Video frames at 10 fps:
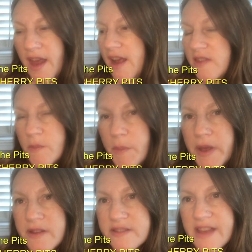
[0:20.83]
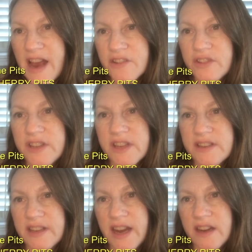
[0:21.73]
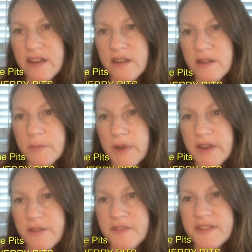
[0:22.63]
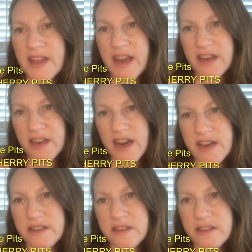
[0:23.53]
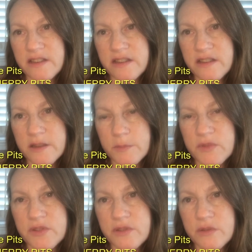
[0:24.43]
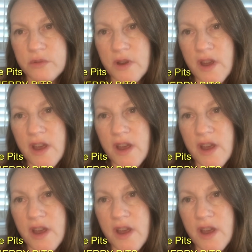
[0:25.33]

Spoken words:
and the pits actually contain enough cyanide in them to